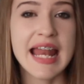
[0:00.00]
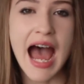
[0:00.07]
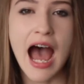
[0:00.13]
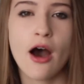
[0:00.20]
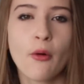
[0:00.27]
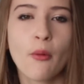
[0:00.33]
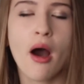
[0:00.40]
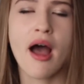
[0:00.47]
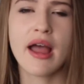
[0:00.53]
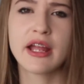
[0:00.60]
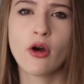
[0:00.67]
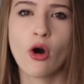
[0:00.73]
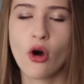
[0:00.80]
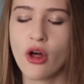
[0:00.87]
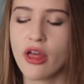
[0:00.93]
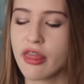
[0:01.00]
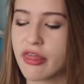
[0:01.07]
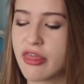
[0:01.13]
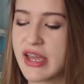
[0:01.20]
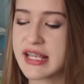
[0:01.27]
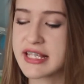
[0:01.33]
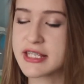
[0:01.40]
Now I got
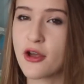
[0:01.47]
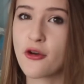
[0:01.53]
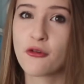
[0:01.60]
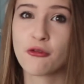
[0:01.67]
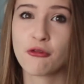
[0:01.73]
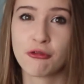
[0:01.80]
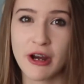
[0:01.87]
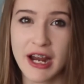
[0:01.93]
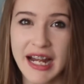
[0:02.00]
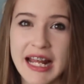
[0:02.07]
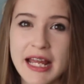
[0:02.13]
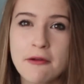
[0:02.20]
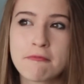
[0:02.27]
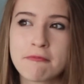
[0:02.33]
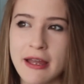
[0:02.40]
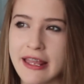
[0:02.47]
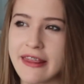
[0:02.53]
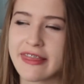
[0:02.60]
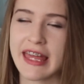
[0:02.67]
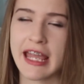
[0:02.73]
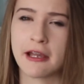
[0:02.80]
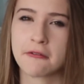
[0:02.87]
this really big
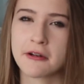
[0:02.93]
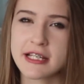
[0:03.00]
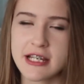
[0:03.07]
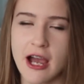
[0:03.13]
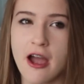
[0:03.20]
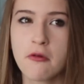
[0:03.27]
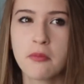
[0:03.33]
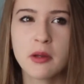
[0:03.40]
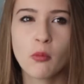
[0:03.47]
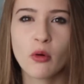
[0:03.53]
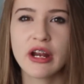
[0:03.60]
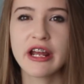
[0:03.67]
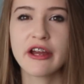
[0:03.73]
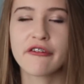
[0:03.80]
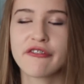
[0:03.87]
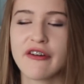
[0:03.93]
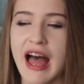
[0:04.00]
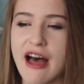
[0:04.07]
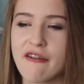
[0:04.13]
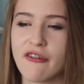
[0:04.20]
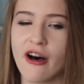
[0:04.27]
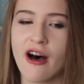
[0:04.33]
thing, which I've been wanting
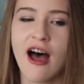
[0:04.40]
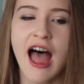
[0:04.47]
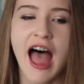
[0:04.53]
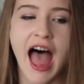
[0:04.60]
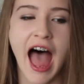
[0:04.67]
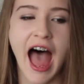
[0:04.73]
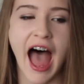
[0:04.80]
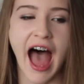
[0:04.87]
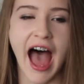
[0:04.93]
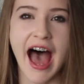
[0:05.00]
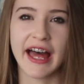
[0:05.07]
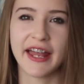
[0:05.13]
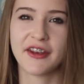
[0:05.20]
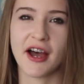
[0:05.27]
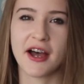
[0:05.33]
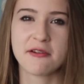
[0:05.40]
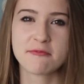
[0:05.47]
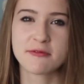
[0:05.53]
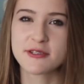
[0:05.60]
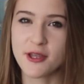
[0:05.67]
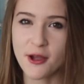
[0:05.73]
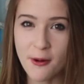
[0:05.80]
forever, and I'm
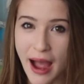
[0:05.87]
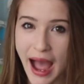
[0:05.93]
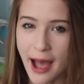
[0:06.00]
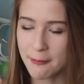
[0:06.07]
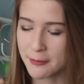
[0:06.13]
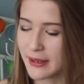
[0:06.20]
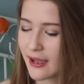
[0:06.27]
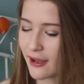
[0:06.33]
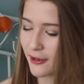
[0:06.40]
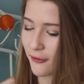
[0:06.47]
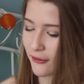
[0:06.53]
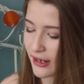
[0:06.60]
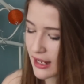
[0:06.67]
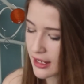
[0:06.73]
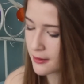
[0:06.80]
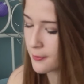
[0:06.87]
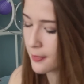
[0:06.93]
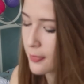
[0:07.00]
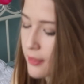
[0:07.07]
so happy I got it.